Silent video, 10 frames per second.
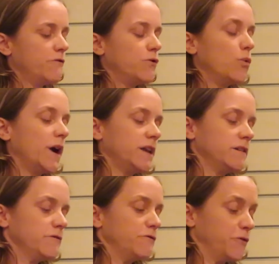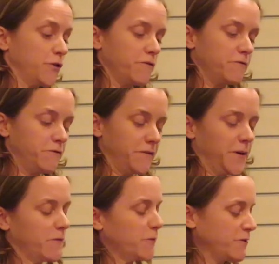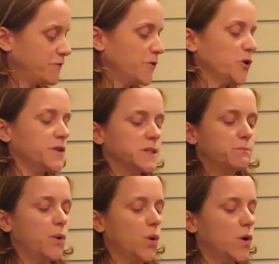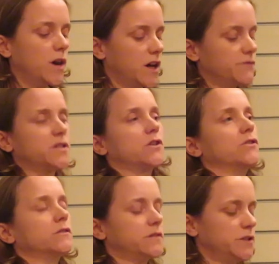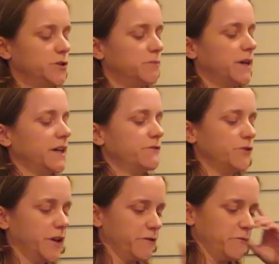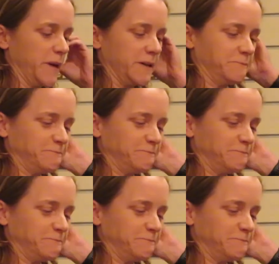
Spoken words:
For when for this poor love song, you may forgive me.